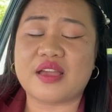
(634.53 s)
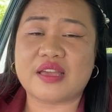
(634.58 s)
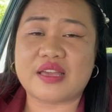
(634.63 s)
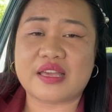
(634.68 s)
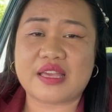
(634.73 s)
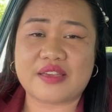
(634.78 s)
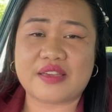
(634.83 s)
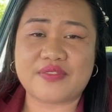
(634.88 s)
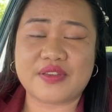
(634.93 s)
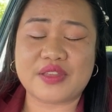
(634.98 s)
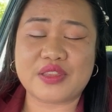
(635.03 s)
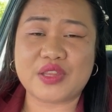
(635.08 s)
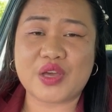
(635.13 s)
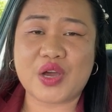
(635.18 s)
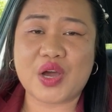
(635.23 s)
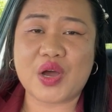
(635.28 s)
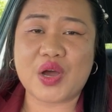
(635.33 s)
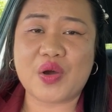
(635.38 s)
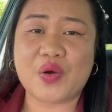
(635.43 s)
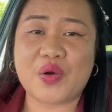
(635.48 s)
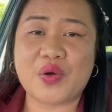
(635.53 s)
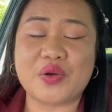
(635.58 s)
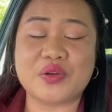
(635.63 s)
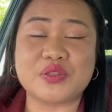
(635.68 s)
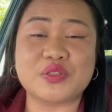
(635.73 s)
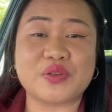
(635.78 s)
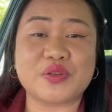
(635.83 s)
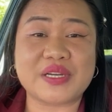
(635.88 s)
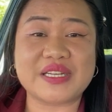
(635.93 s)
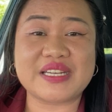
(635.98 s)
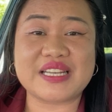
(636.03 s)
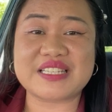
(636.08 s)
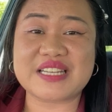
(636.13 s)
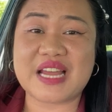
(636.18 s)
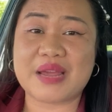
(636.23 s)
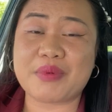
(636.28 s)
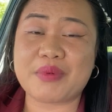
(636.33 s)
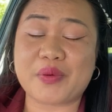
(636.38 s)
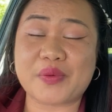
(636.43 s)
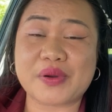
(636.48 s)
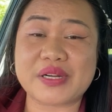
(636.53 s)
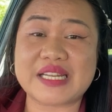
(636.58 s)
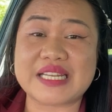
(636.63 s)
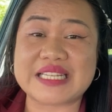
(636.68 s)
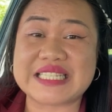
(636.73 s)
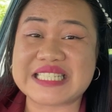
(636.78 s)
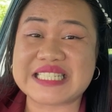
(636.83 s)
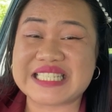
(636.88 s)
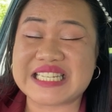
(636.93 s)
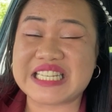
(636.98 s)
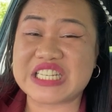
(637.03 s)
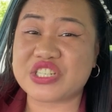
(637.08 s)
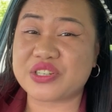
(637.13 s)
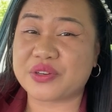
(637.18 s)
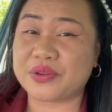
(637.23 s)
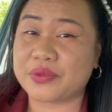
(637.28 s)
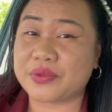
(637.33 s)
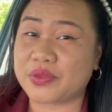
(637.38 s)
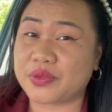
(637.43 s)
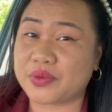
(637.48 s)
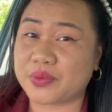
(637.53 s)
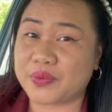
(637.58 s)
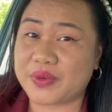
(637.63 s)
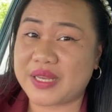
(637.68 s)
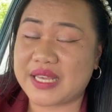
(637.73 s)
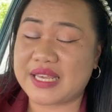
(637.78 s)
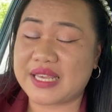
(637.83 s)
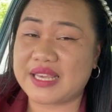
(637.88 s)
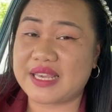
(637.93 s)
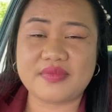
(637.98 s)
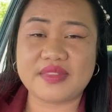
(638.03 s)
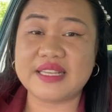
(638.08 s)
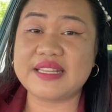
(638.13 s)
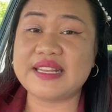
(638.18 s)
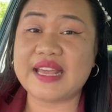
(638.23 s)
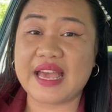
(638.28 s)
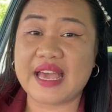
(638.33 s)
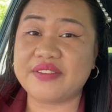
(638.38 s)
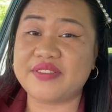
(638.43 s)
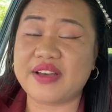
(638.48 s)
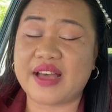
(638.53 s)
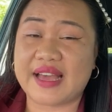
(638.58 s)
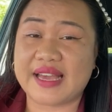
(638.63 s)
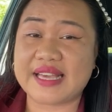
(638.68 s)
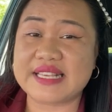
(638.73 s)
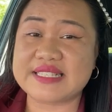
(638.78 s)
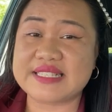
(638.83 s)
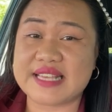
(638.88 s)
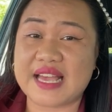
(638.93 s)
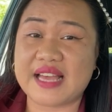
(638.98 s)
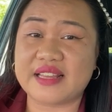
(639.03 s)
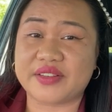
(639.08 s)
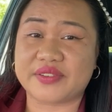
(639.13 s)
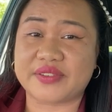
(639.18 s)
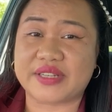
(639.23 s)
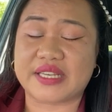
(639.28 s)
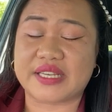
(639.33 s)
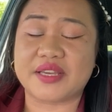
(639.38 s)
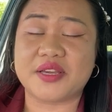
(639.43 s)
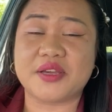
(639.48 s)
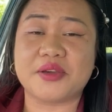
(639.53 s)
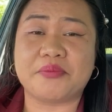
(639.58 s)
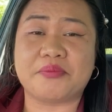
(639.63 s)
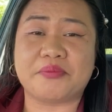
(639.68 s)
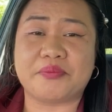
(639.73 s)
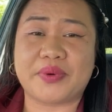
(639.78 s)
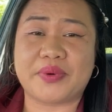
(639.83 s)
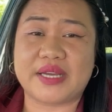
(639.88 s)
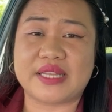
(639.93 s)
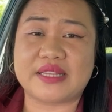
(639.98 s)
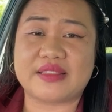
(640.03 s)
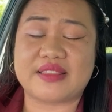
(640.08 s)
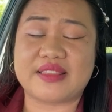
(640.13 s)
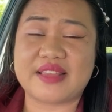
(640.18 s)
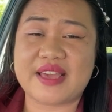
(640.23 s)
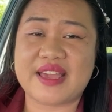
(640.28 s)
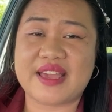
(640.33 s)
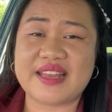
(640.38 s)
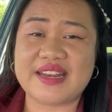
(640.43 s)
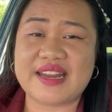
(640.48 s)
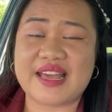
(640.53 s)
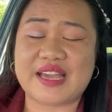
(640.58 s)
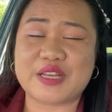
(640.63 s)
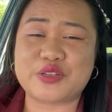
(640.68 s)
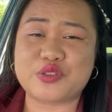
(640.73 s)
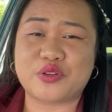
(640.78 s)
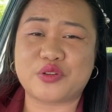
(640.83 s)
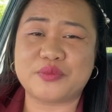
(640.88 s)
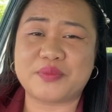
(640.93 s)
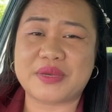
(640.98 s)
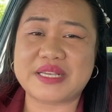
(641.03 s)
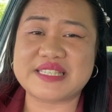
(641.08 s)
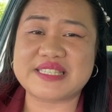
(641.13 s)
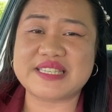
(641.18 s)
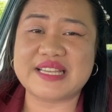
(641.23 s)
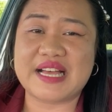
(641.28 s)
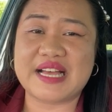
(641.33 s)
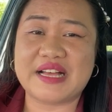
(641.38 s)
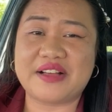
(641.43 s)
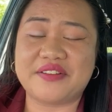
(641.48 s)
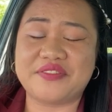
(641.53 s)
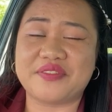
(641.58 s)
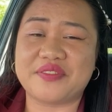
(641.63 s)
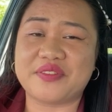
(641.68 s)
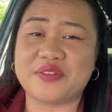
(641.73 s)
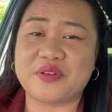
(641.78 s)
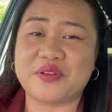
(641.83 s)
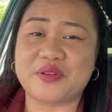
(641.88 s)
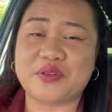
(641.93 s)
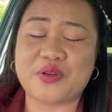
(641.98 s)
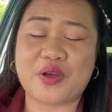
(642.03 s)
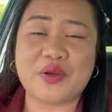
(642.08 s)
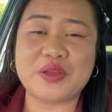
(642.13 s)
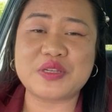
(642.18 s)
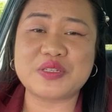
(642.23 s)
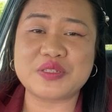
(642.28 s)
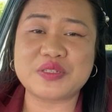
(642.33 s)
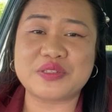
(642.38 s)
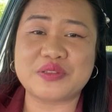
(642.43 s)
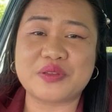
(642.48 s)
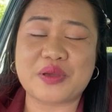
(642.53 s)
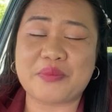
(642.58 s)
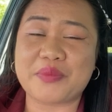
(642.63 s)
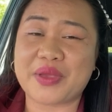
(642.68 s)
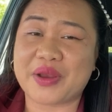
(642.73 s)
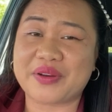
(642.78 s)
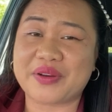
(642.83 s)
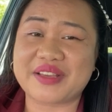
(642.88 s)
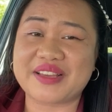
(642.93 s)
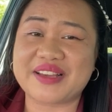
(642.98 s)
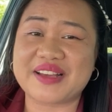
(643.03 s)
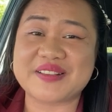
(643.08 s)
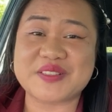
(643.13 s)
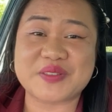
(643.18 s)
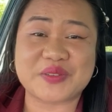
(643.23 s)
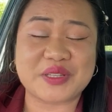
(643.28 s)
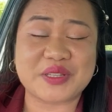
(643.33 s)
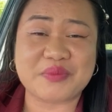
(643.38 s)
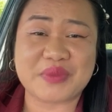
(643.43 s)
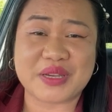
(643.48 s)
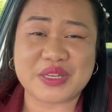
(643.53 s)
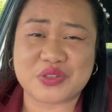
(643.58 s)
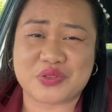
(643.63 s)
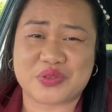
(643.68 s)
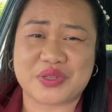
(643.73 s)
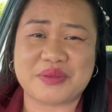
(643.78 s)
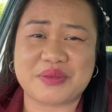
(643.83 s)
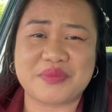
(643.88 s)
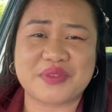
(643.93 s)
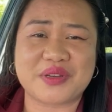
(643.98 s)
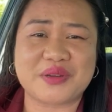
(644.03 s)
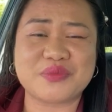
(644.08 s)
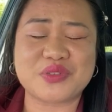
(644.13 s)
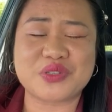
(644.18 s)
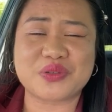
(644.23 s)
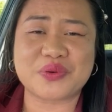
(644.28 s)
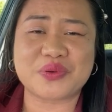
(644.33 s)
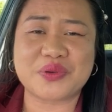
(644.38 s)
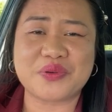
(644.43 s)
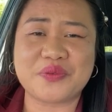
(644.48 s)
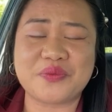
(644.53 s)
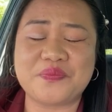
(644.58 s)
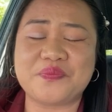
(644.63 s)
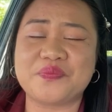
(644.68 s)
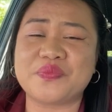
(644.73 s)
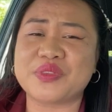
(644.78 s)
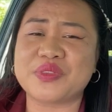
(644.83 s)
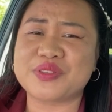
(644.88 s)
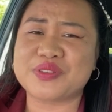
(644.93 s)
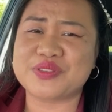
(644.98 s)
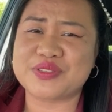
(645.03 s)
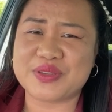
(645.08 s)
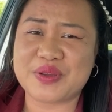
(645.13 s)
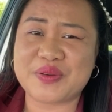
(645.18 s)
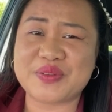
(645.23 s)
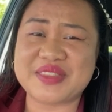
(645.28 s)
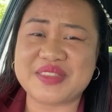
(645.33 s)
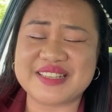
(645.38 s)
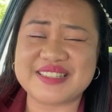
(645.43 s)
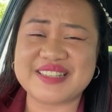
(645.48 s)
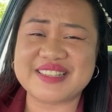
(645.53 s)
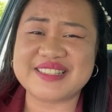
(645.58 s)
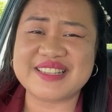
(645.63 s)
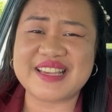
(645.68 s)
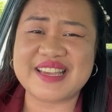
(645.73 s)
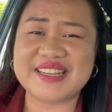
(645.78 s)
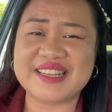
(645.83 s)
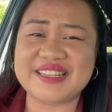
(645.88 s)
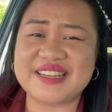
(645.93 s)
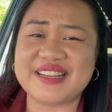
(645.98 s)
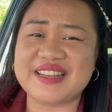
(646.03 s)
Even though during that time I'm already a teacher three and have a high salary. But then I told myself, going to America is really my dream come true. So this is it.